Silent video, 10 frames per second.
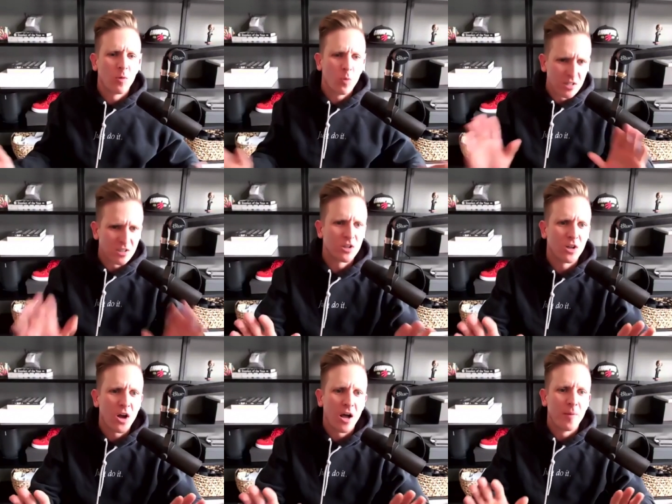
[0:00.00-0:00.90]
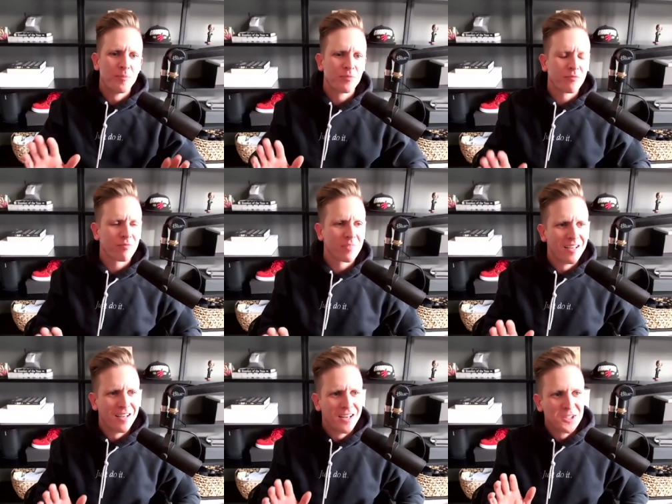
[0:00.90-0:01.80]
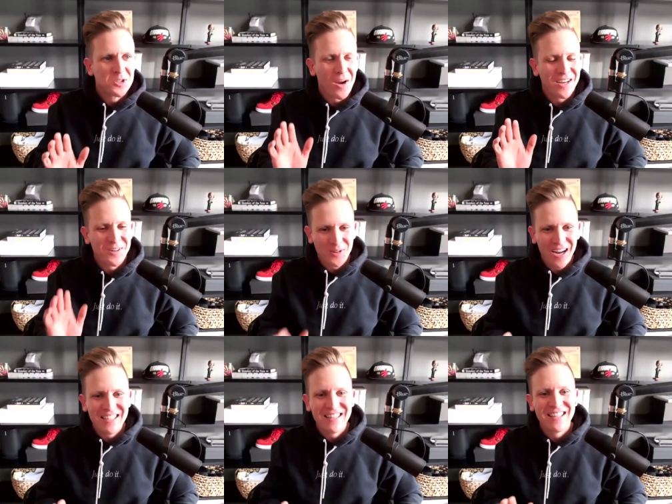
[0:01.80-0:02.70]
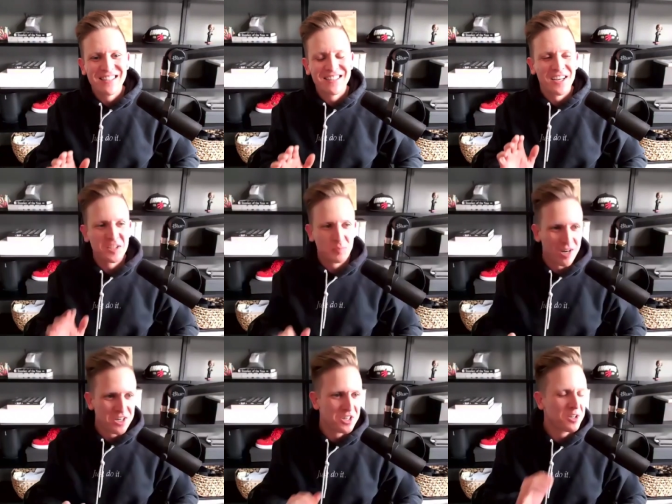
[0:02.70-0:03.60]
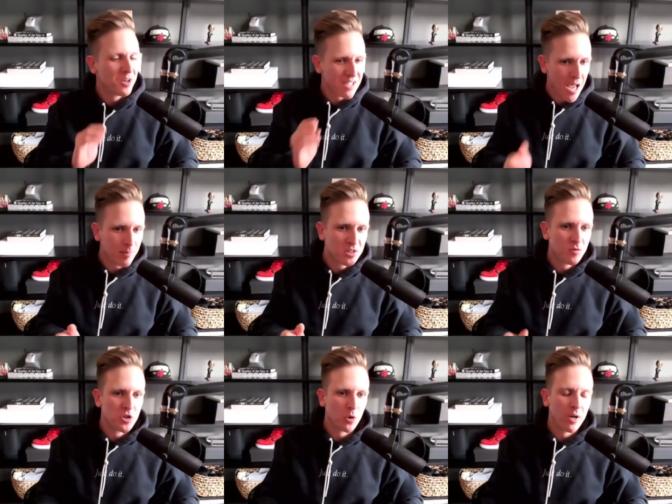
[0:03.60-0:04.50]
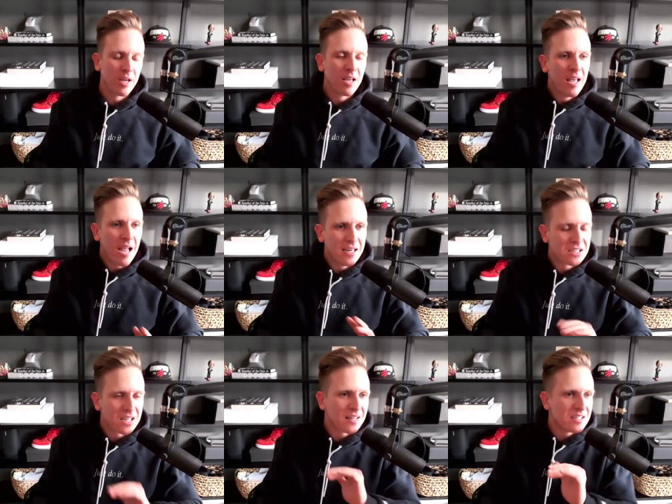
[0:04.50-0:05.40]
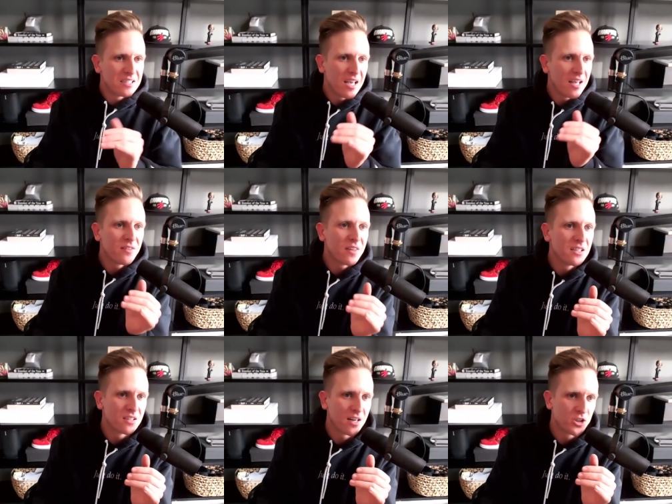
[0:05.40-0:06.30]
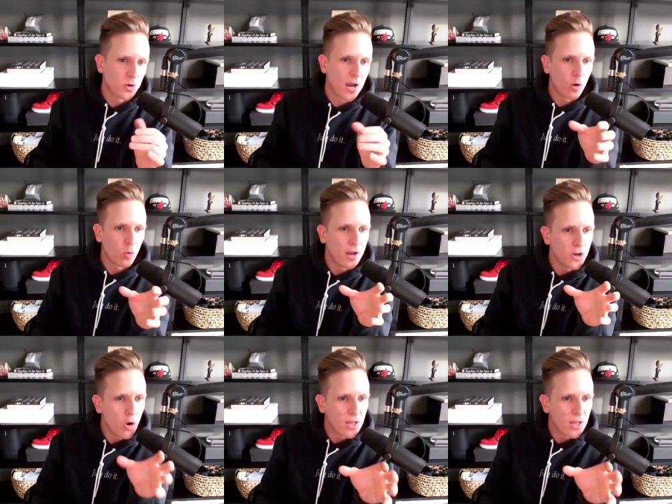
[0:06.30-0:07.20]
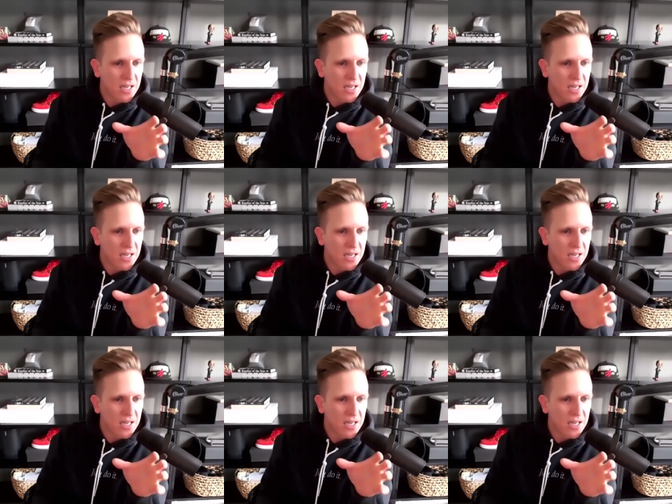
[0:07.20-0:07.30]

once it's a lot so i created this uh, spreadsheet called habits of joy and it's like the 10 things that i track where i know like